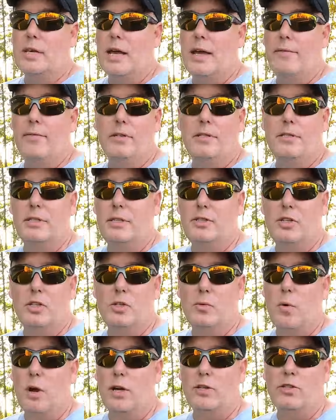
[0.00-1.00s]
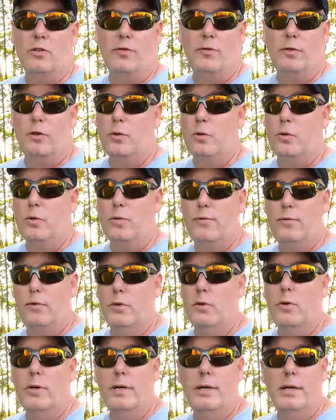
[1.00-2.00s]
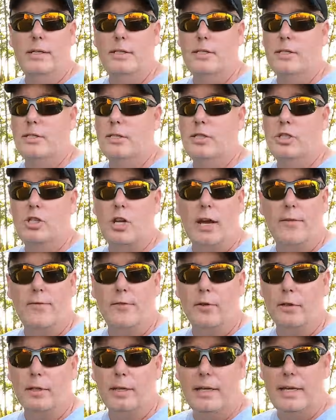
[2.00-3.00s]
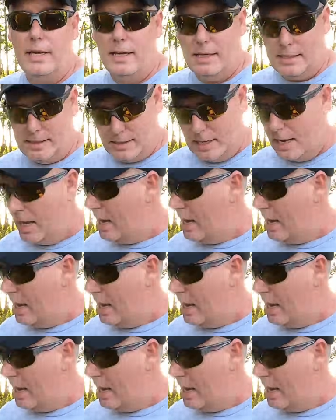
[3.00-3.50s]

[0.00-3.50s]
obviously just watch your fluids, check for leaks,